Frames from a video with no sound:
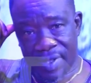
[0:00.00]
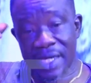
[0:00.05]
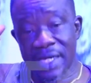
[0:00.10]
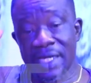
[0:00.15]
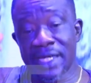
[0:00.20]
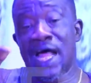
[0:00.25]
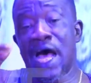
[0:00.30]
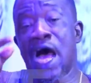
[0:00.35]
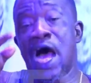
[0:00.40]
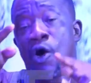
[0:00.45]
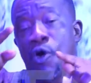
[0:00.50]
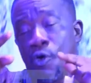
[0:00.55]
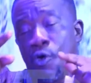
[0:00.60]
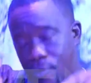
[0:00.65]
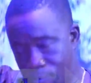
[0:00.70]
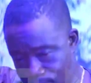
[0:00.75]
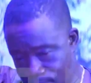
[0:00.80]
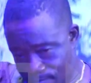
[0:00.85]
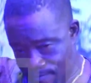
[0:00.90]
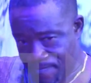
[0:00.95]
Now,
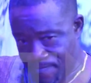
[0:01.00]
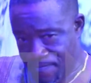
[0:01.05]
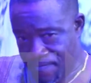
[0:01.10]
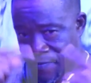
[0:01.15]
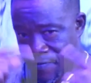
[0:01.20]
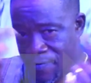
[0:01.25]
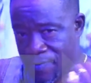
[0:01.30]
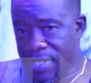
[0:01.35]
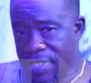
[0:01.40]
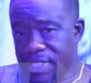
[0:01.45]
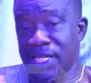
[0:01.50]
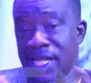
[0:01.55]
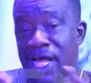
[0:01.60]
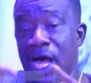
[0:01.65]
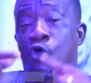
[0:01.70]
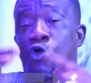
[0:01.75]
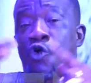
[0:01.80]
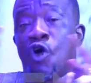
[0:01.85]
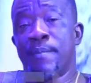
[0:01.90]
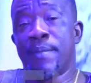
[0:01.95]
he's
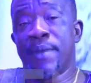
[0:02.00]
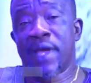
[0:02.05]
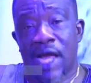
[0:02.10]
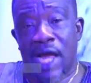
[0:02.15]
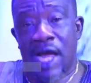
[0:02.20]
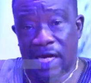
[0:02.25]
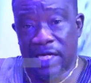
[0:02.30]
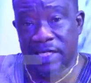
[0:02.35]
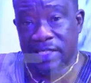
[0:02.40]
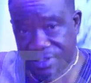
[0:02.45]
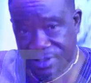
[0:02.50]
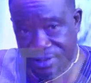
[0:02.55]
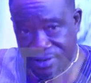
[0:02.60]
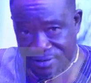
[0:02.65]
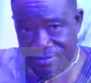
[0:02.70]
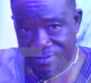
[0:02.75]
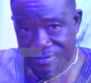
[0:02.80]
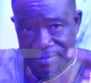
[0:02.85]
now coming as